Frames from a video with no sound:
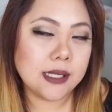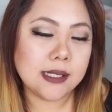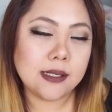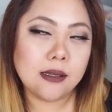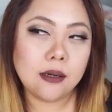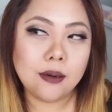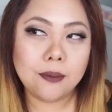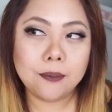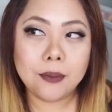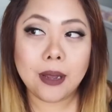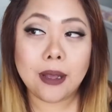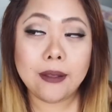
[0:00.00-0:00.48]
it's
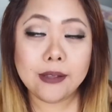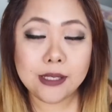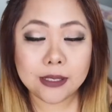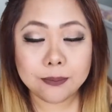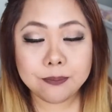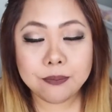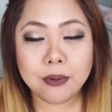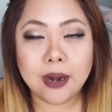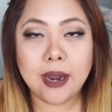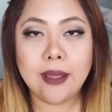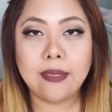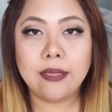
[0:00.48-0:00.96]
a
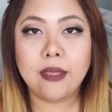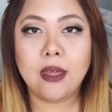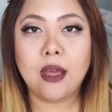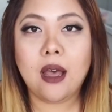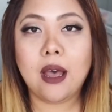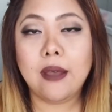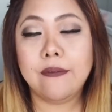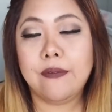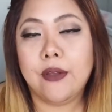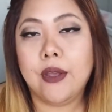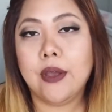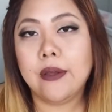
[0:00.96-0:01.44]
brand that
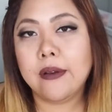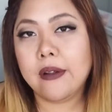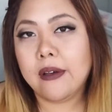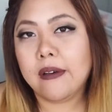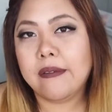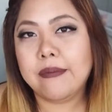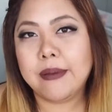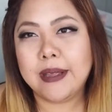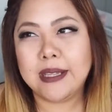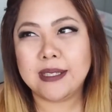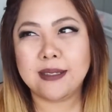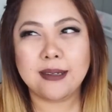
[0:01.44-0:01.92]
I've heard
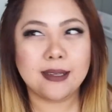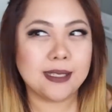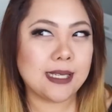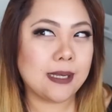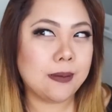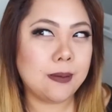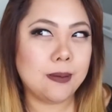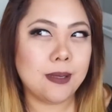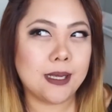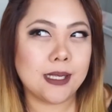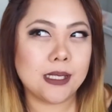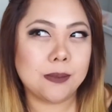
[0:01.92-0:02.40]
of, but it's not
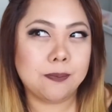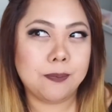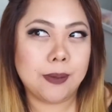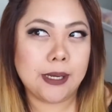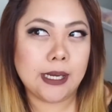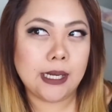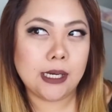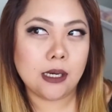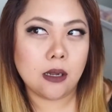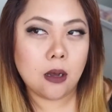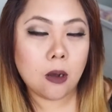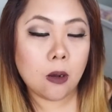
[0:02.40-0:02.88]
something that's
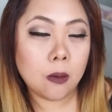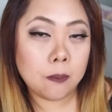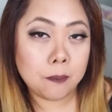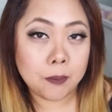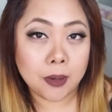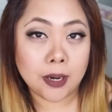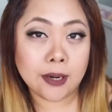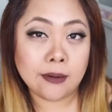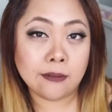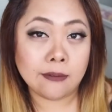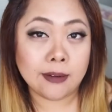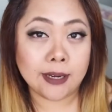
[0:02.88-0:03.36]
been on
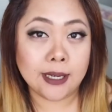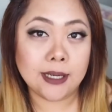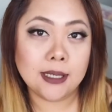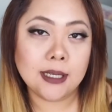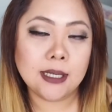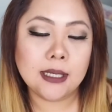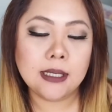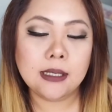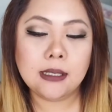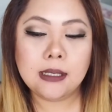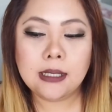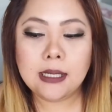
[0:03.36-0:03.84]
my
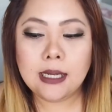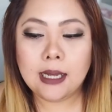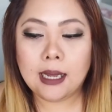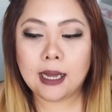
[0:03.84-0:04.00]
radar